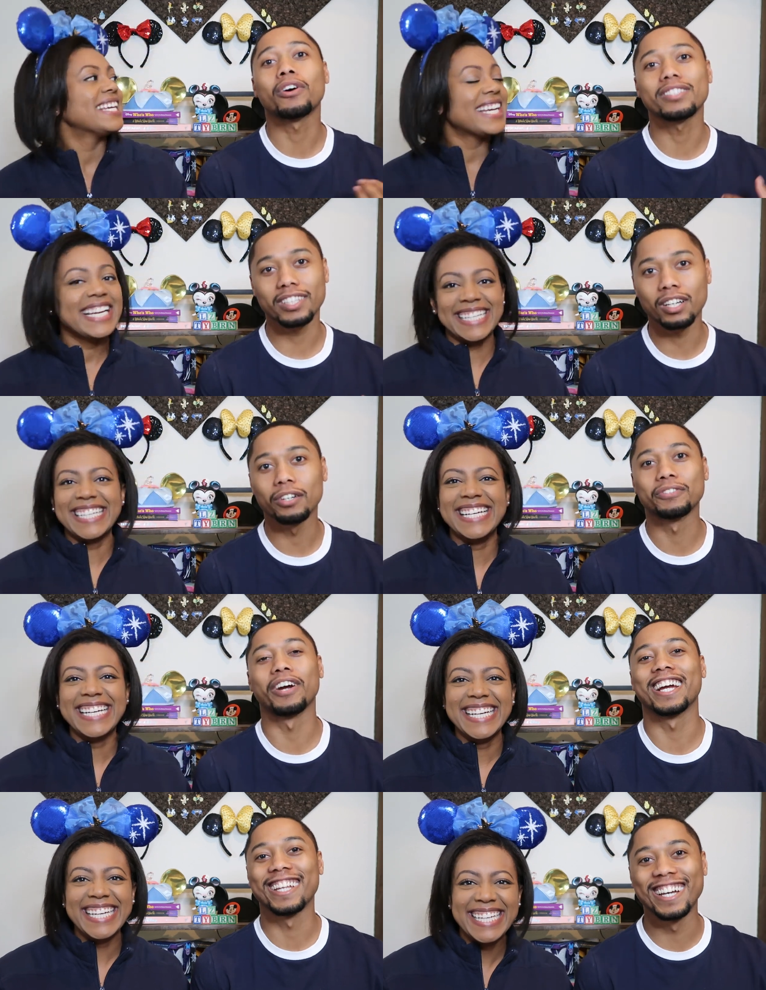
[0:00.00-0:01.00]
Speaker 1: to ourselves
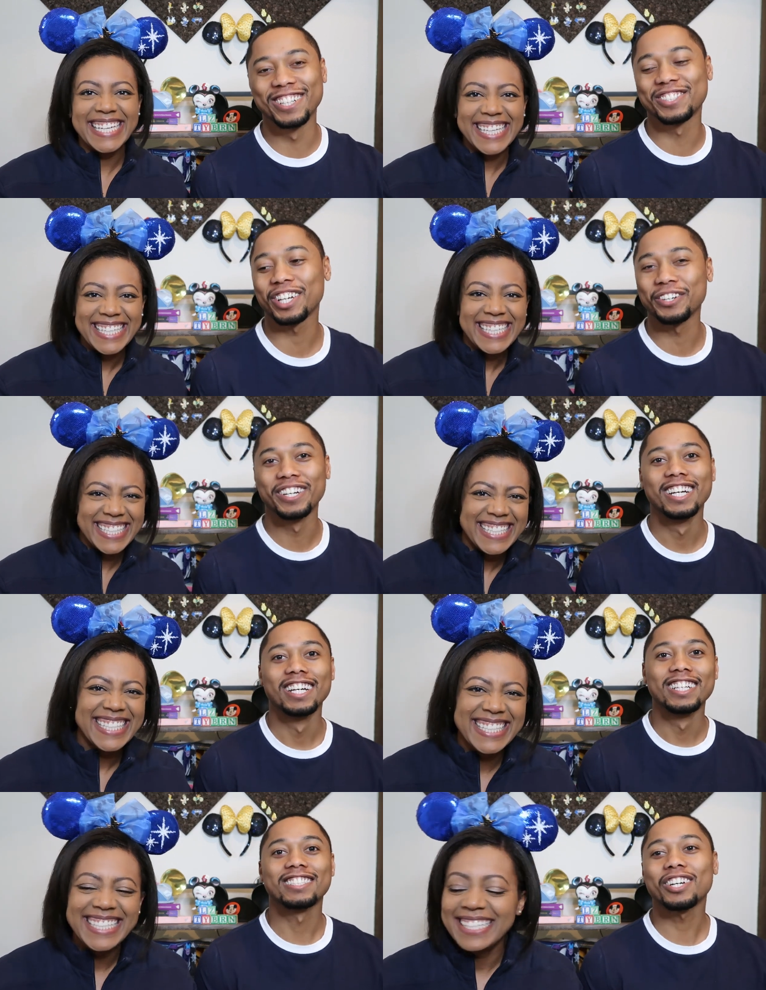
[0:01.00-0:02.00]
right now.
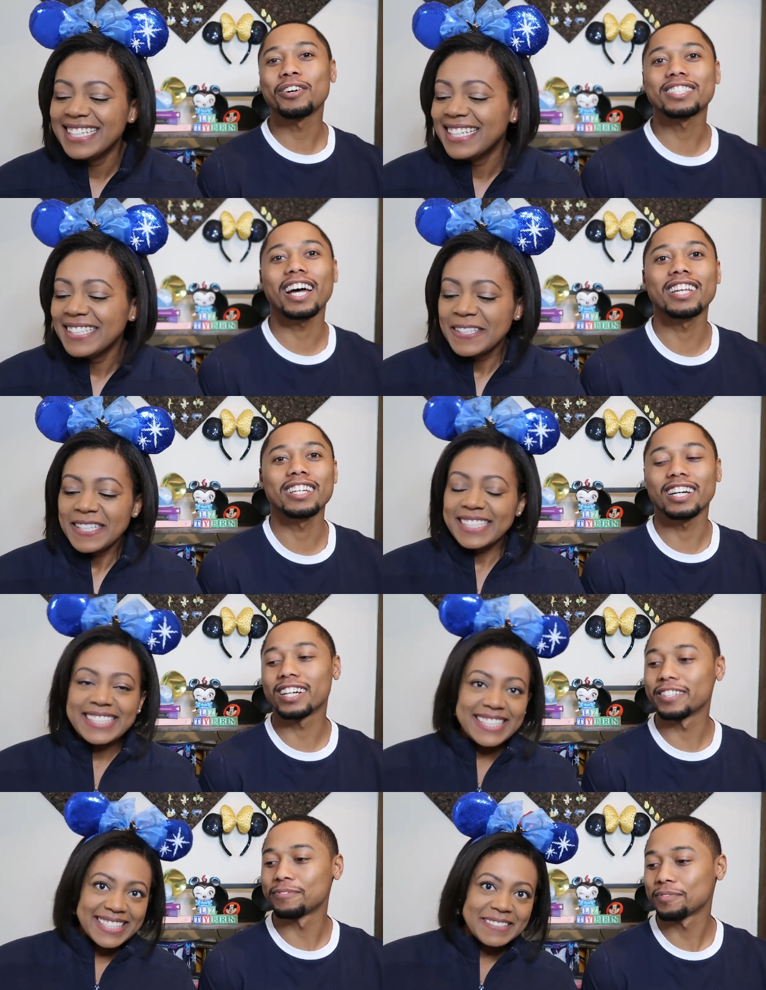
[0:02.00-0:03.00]
So exciting.
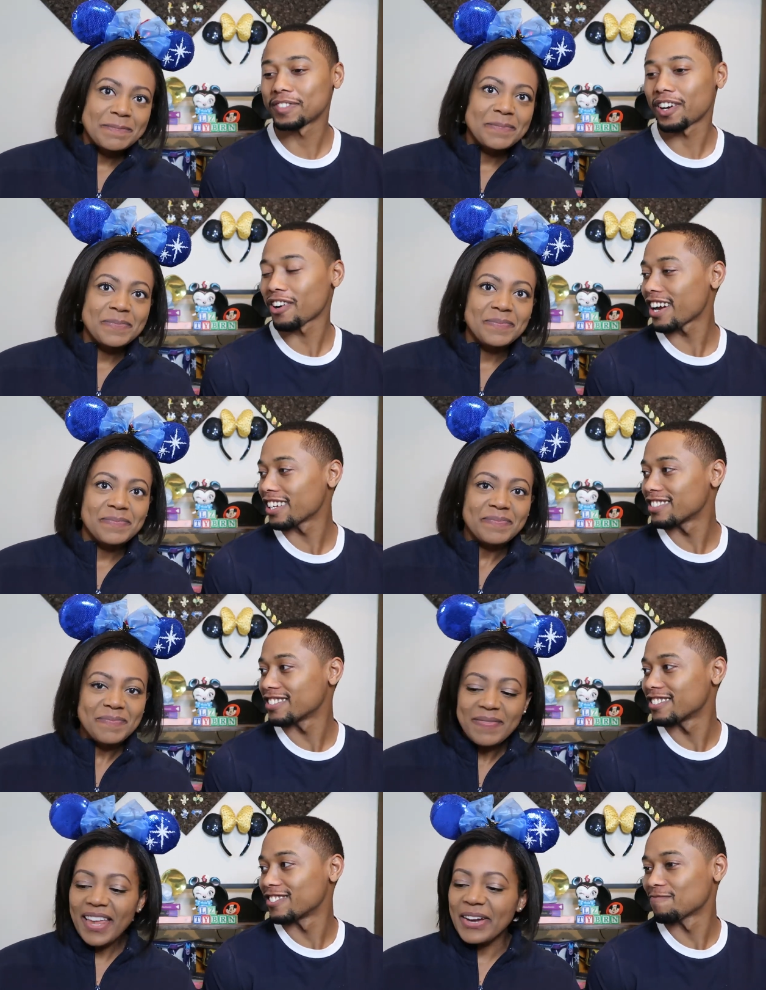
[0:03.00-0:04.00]
All right.
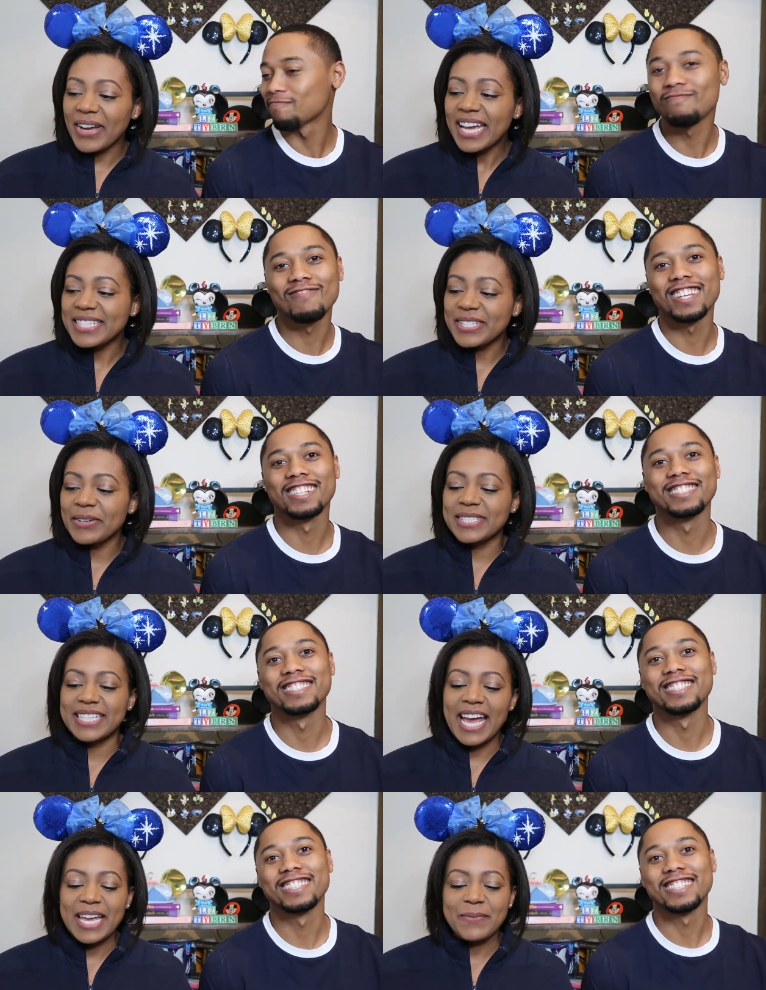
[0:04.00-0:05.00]
Speaker 2: Okay, so
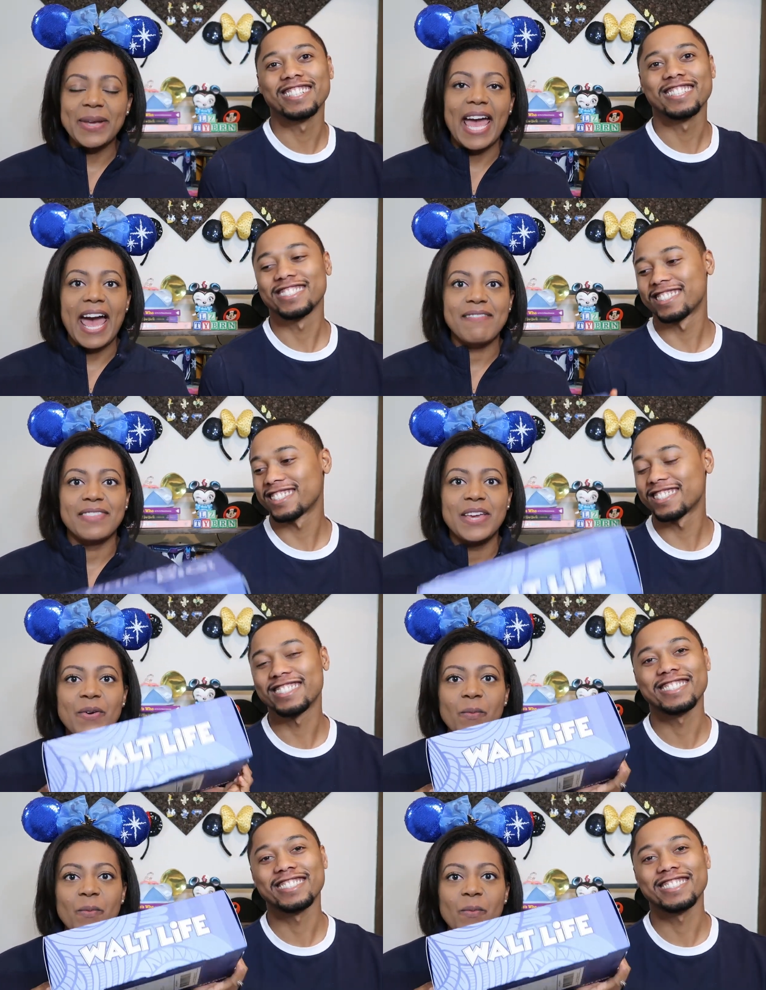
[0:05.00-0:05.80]
today we have the